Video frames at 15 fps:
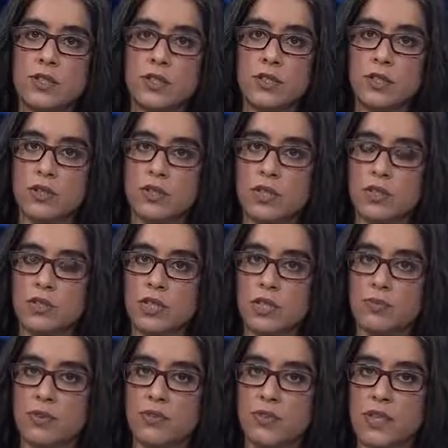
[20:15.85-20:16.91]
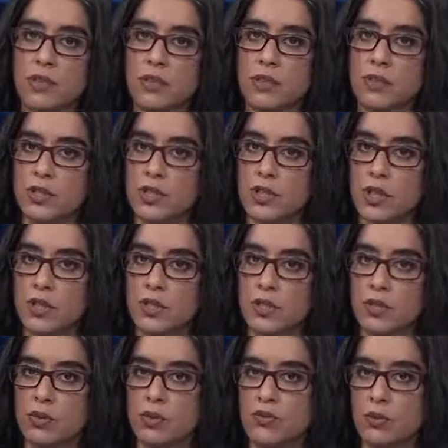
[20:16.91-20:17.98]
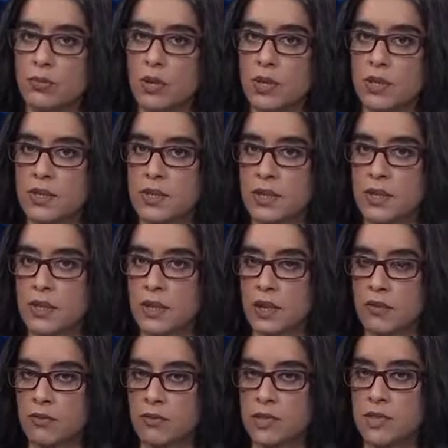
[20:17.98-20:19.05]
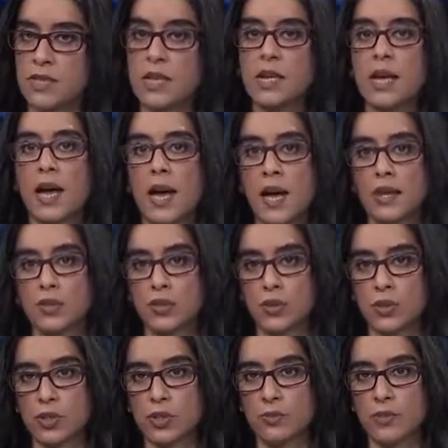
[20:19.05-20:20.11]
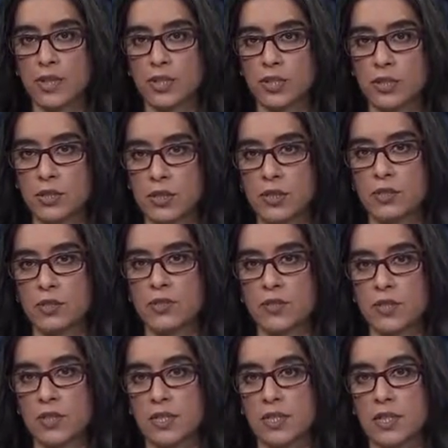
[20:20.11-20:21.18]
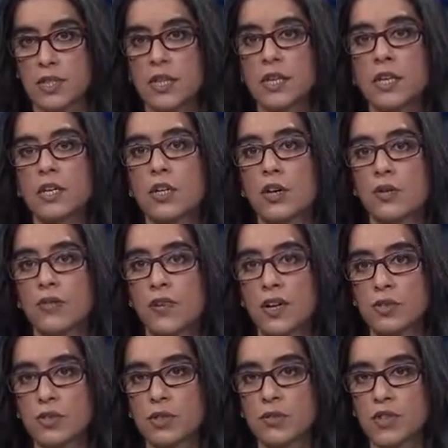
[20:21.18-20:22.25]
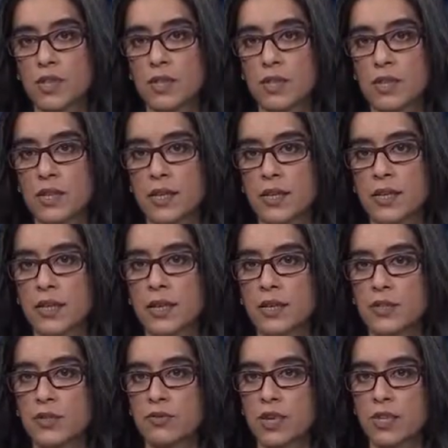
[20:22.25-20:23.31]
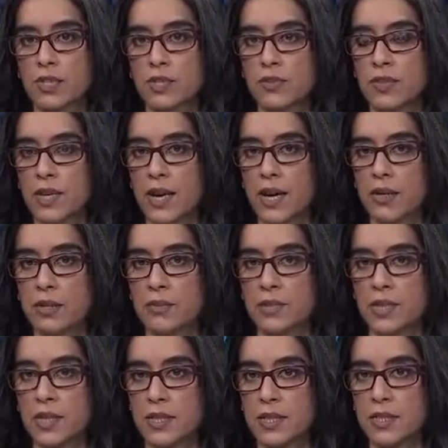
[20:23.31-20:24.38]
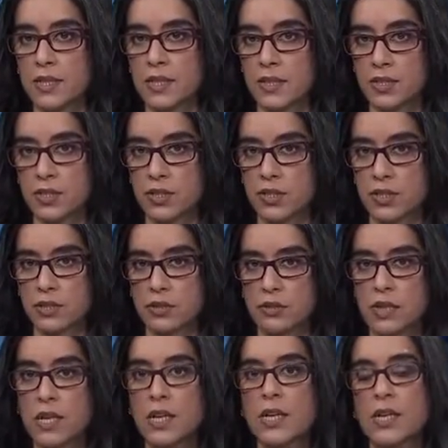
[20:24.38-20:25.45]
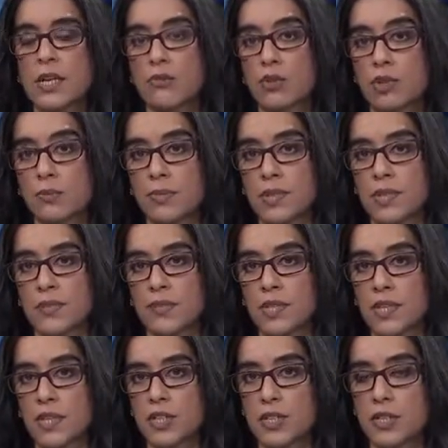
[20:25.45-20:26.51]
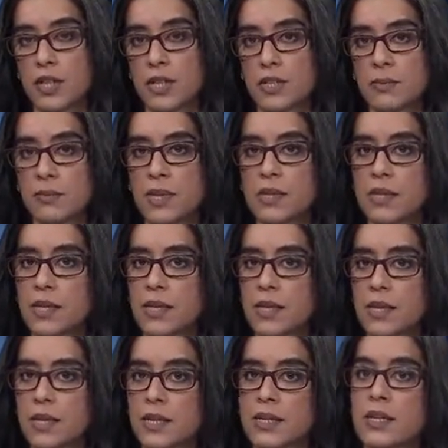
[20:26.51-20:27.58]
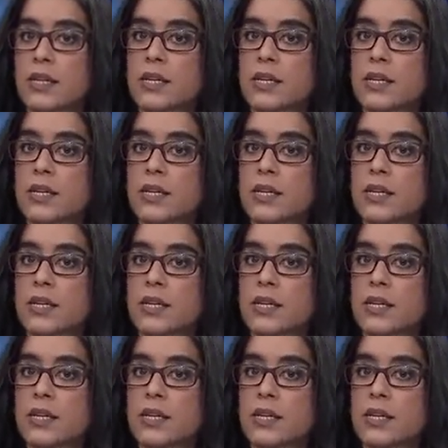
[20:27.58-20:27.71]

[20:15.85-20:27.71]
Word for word: also associate professor at the Shar School for Policy and Government at George Mason University, co-founder of Jadaliyya and director of the Arab Studies Institute. He wrote a piece for The Nation last month headlined,